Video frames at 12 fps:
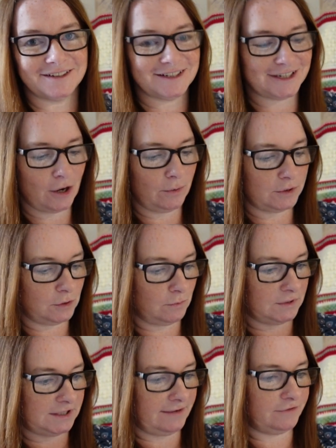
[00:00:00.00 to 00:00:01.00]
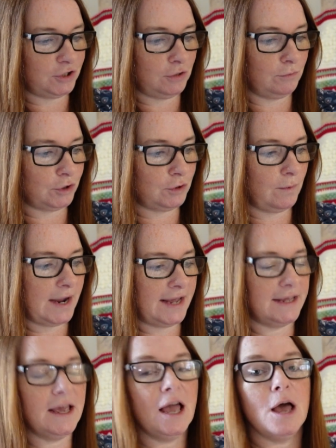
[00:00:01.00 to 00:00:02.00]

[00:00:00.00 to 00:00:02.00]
so I don't want to give too much away,